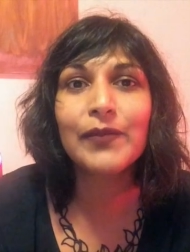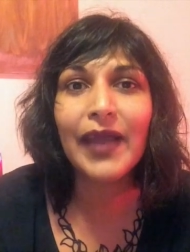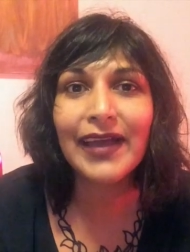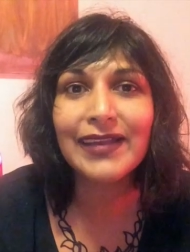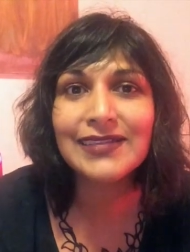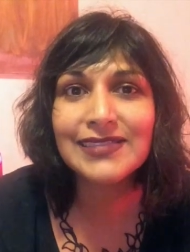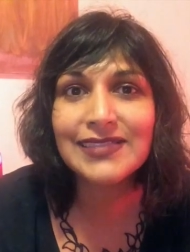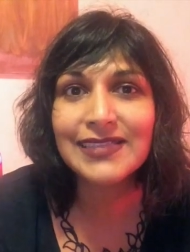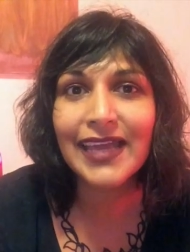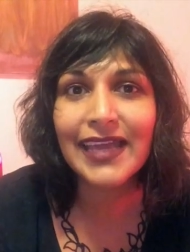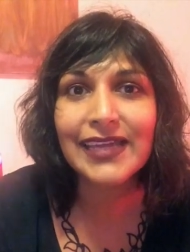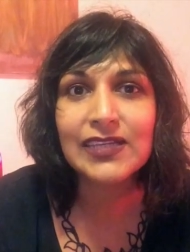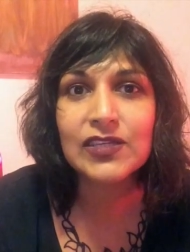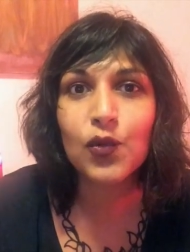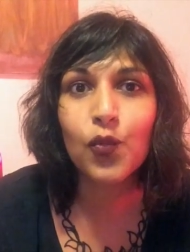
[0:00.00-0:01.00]

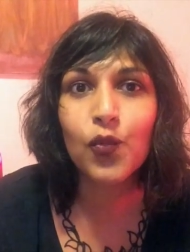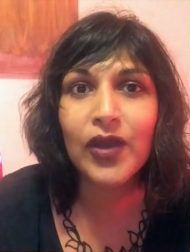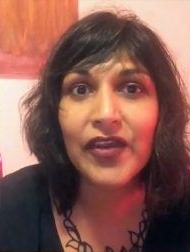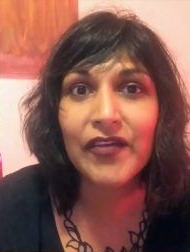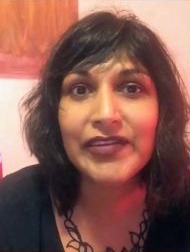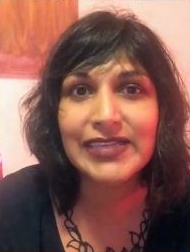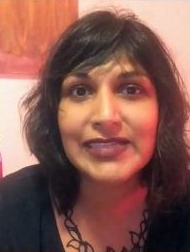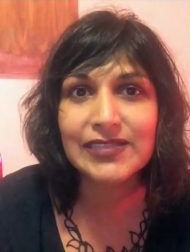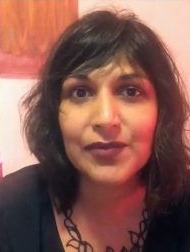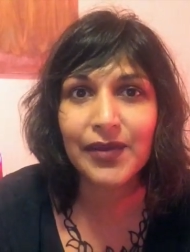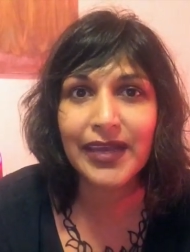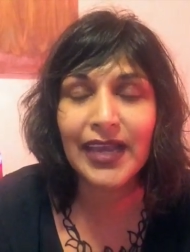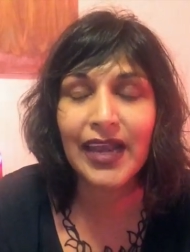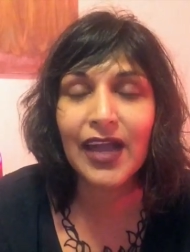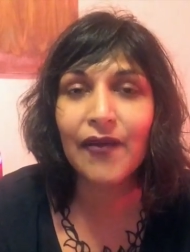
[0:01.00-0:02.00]
understand where it is
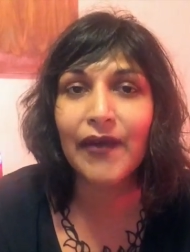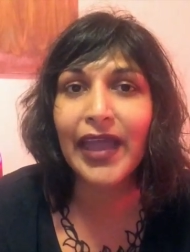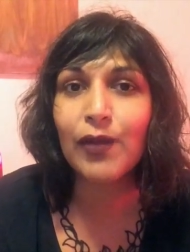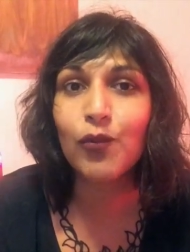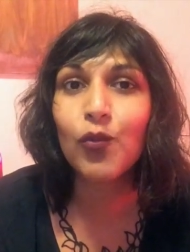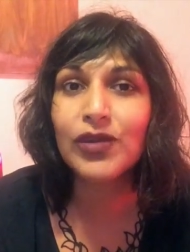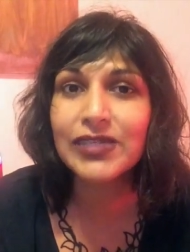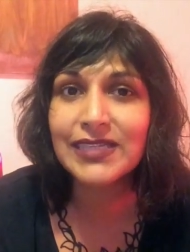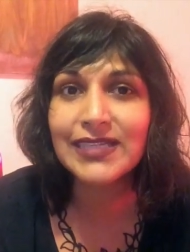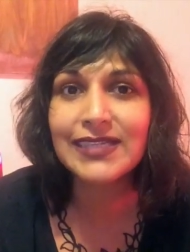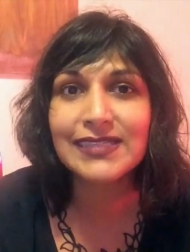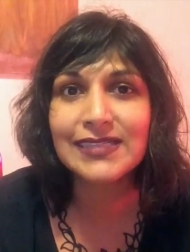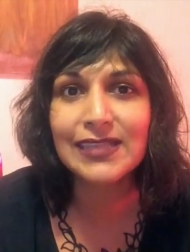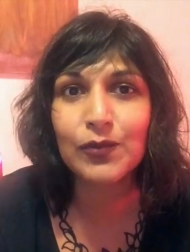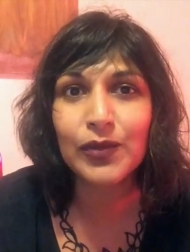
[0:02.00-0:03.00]
right now and what it
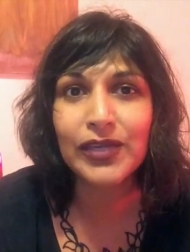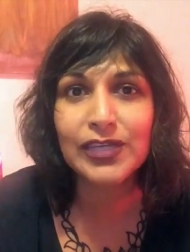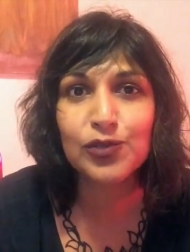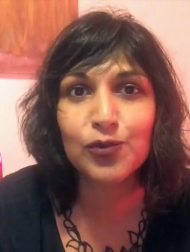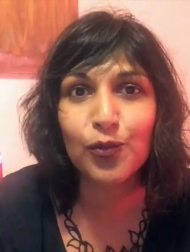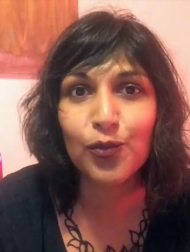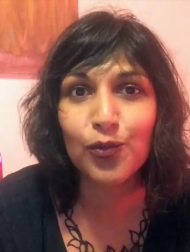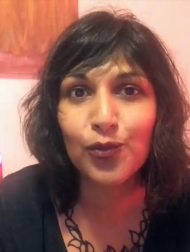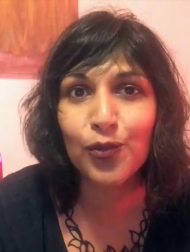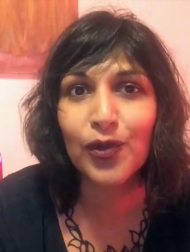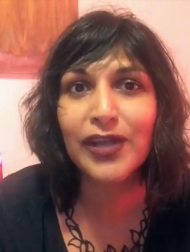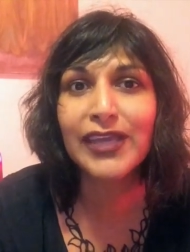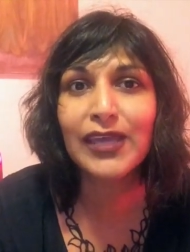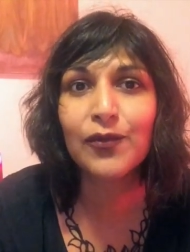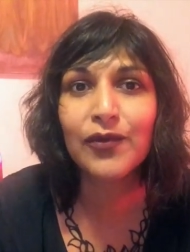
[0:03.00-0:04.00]
is that we are do,
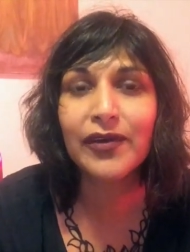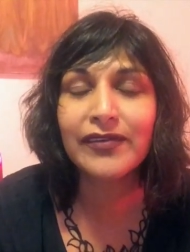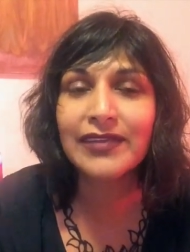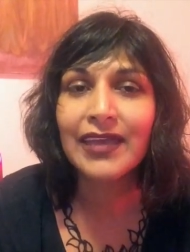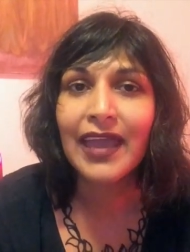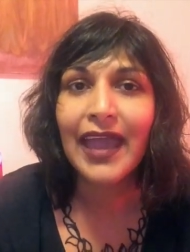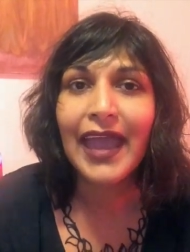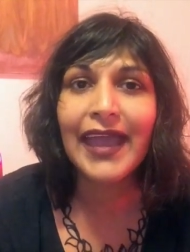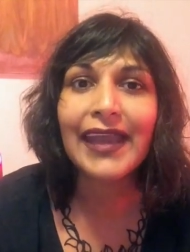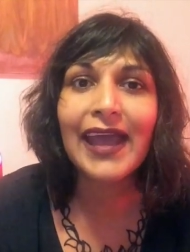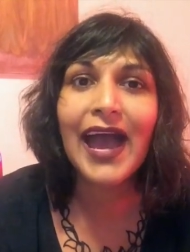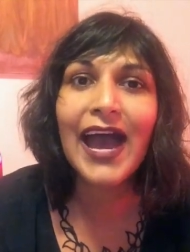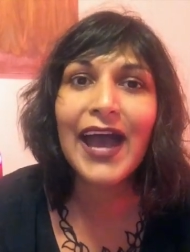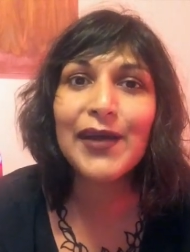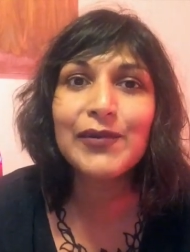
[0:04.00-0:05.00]
working with and
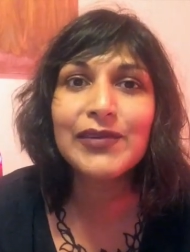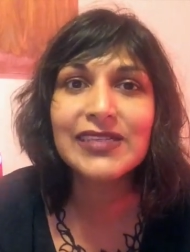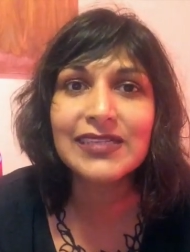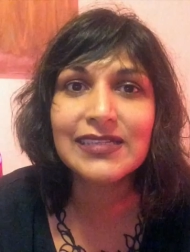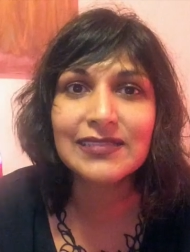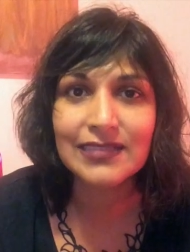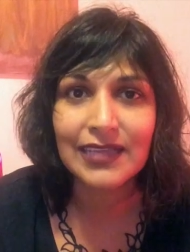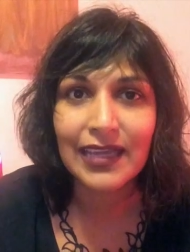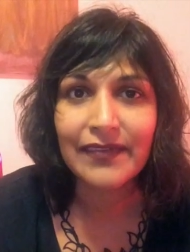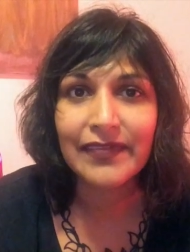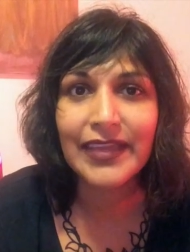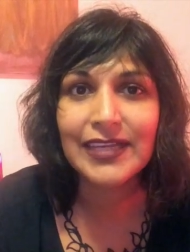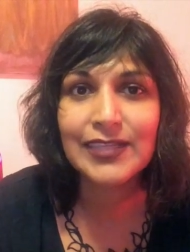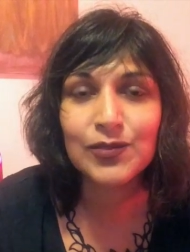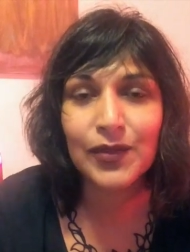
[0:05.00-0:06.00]
how it is
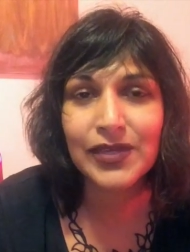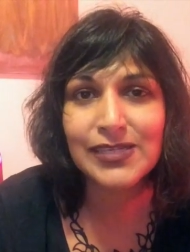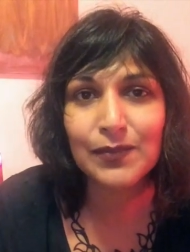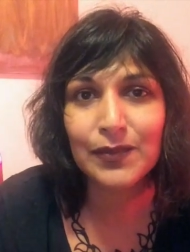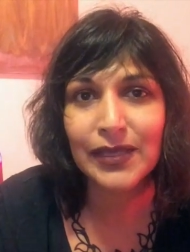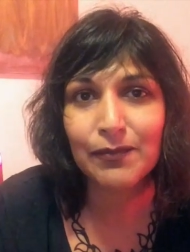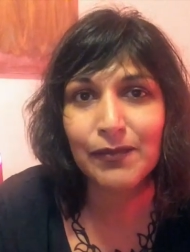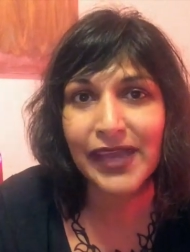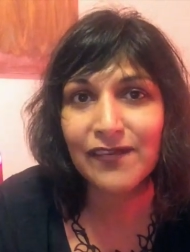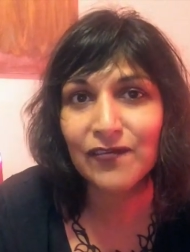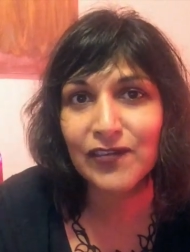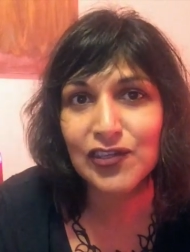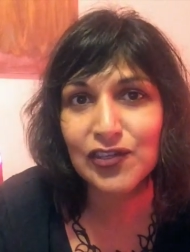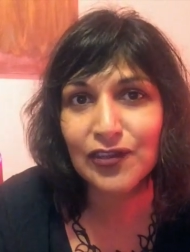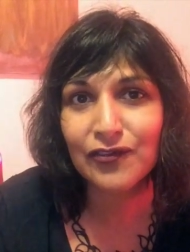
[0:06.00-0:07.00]
that it's going to be
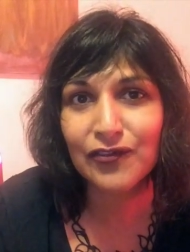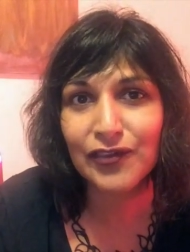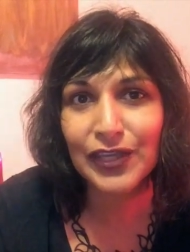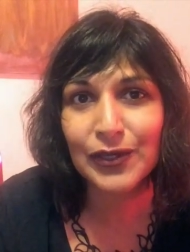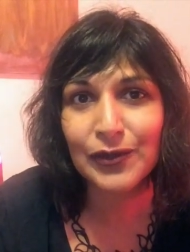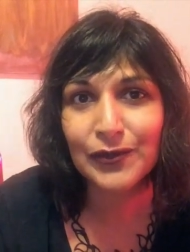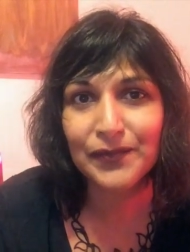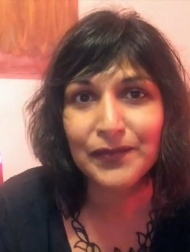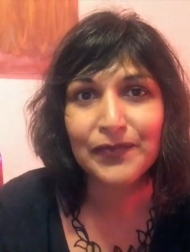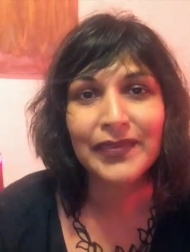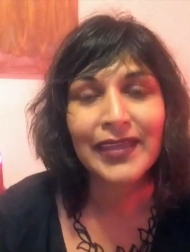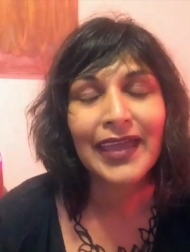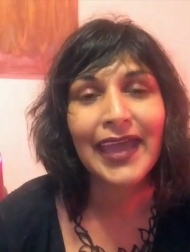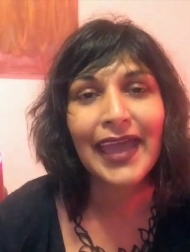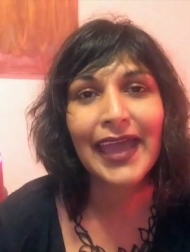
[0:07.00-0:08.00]
beneficial for you
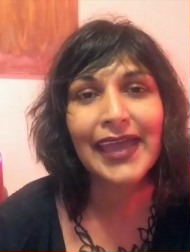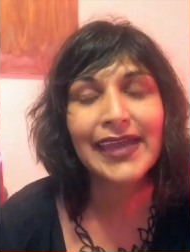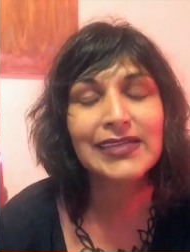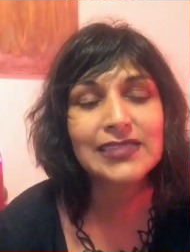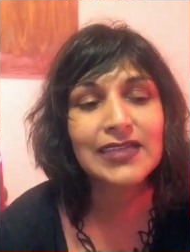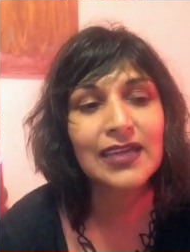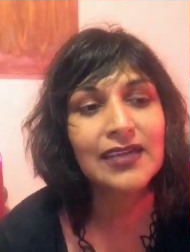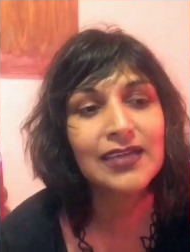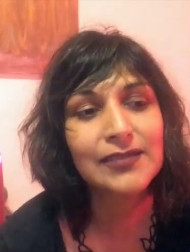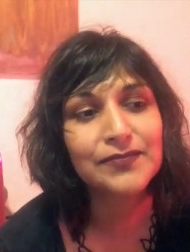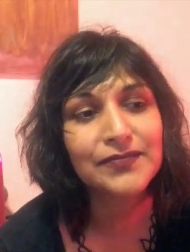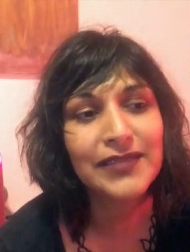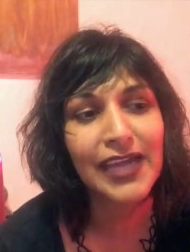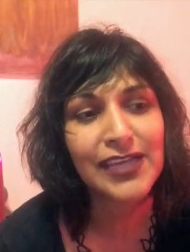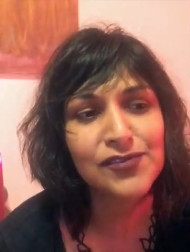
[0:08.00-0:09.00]
and
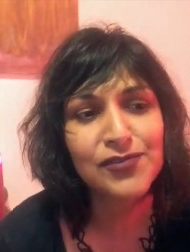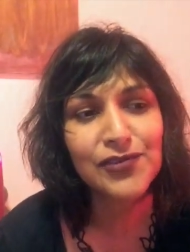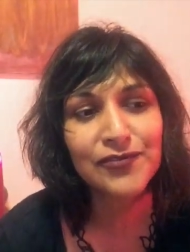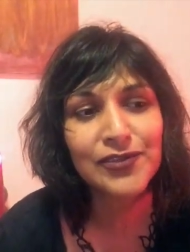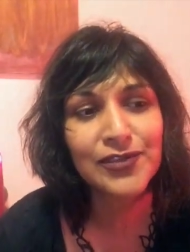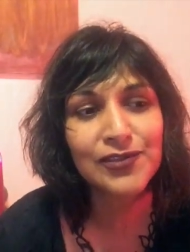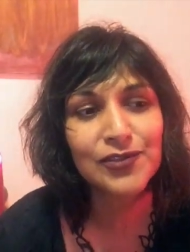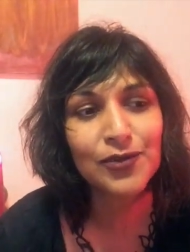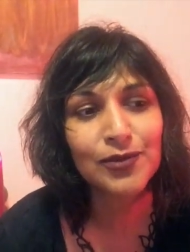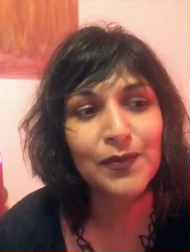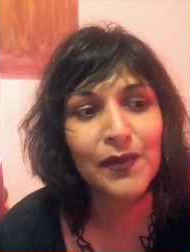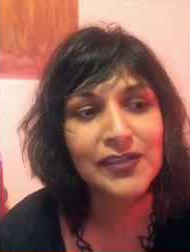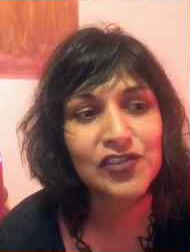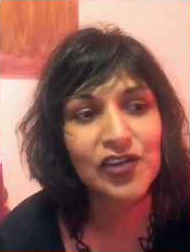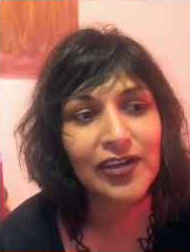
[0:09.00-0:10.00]
um, i don't often talk
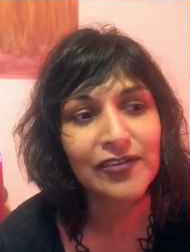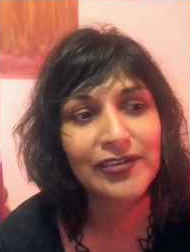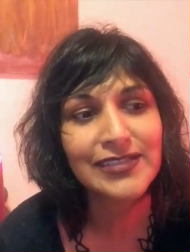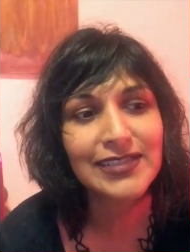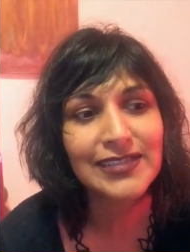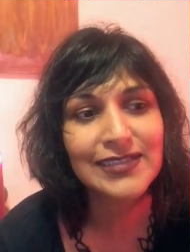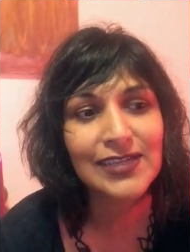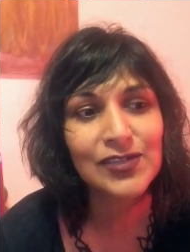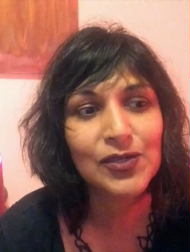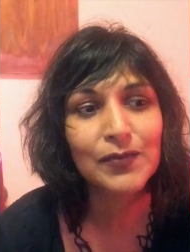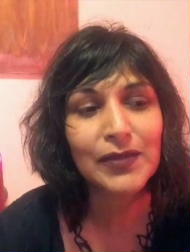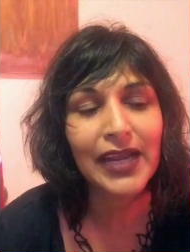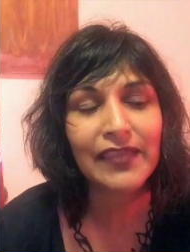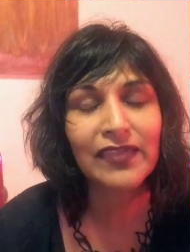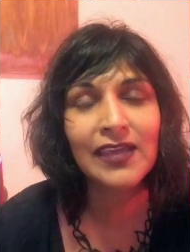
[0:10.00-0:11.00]
about chakras etc
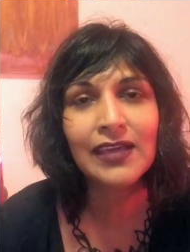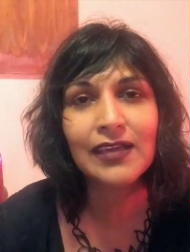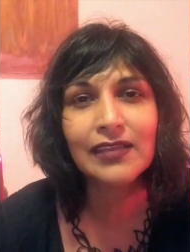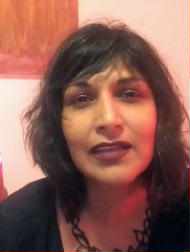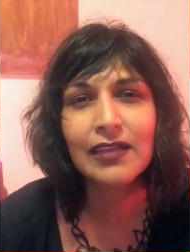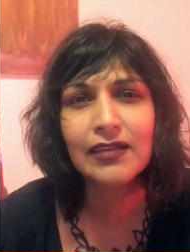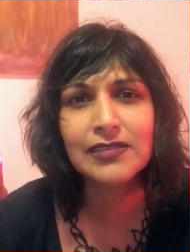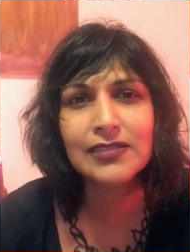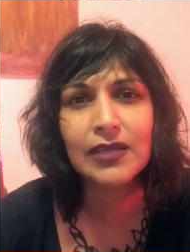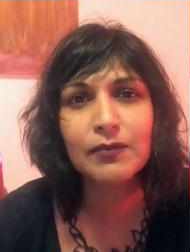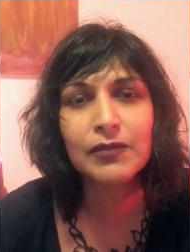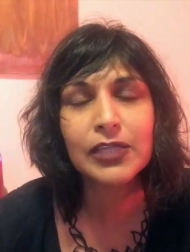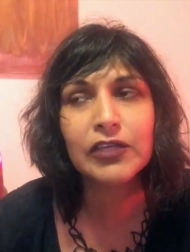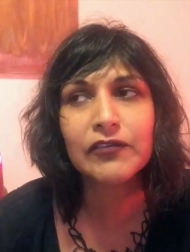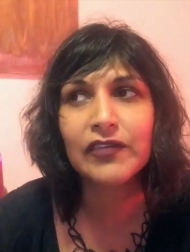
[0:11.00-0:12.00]
but i think in the last
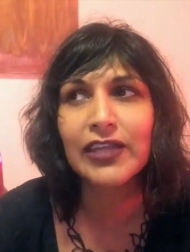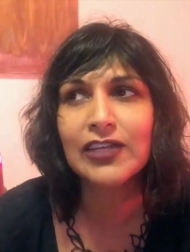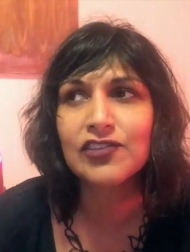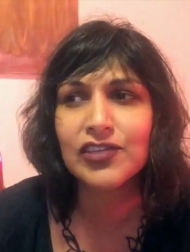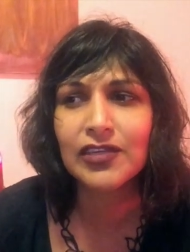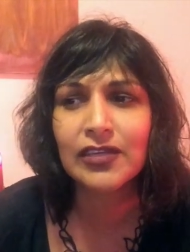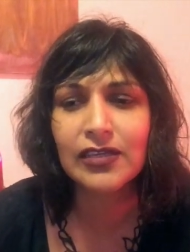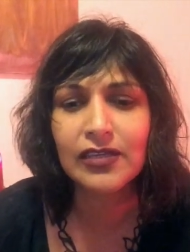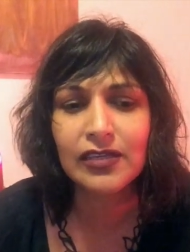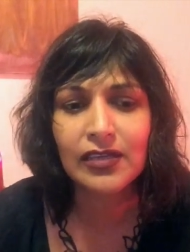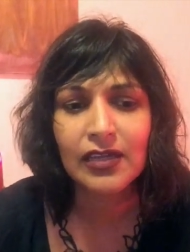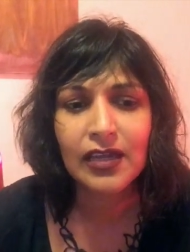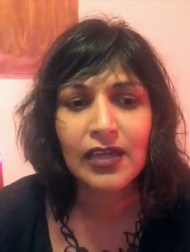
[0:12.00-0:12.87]
couple of energy